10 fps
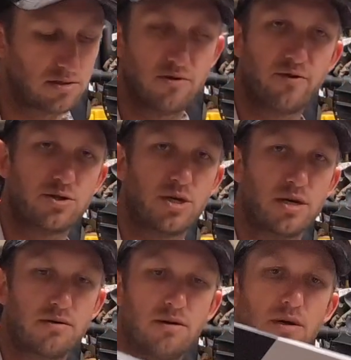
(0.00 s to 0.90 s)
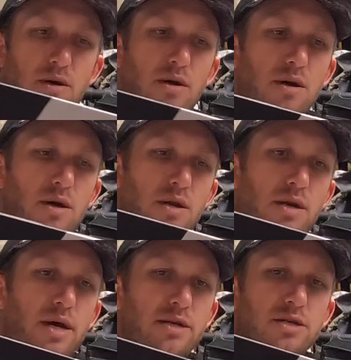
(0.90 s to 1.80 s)
So first thing,
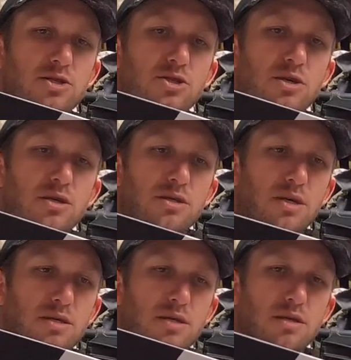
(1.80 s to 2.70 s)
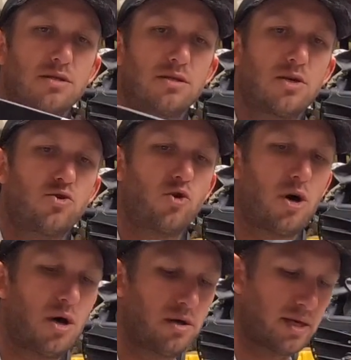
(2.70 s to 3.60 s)
9-inch 6 cents
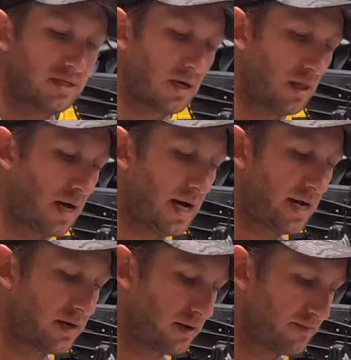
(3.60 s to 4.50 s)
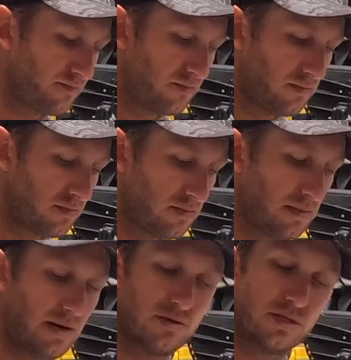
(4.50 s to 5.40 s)
draw. That's a glide.
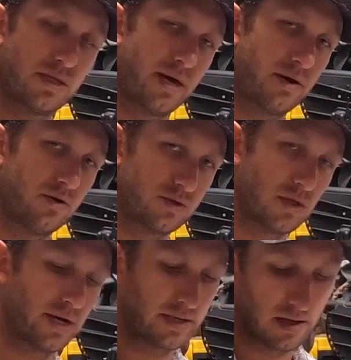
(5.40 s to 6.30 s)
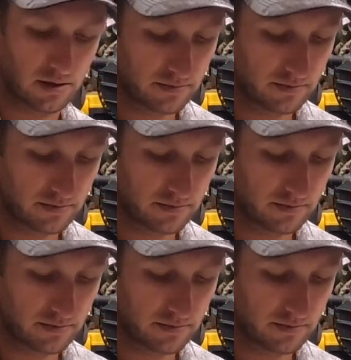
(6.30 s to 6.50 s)
That was in that Ghost Glide color.